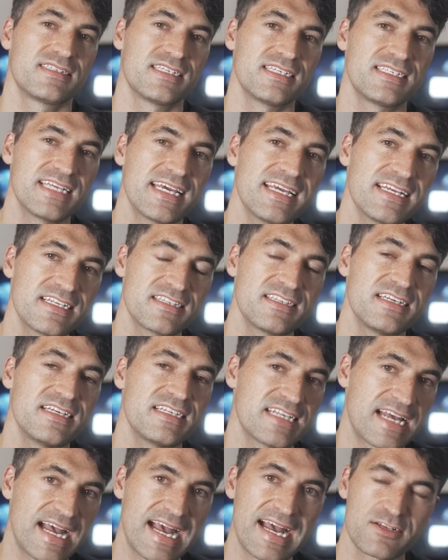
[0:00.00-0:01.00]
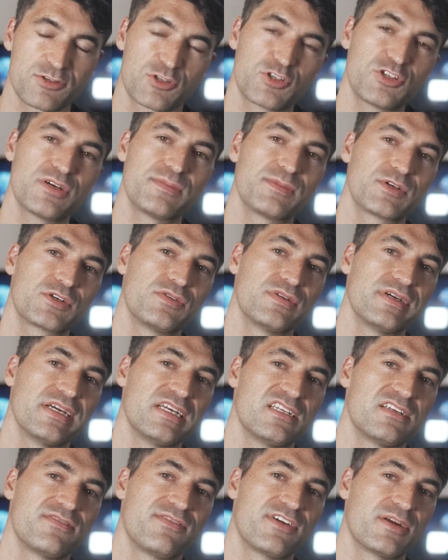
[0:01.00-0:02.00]
To date, these astronomical
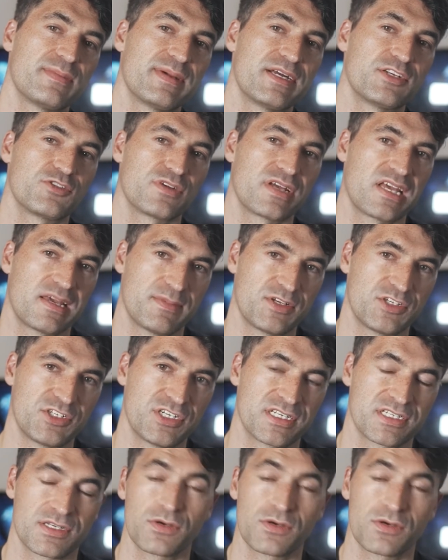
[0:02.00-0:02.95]
interferometric images,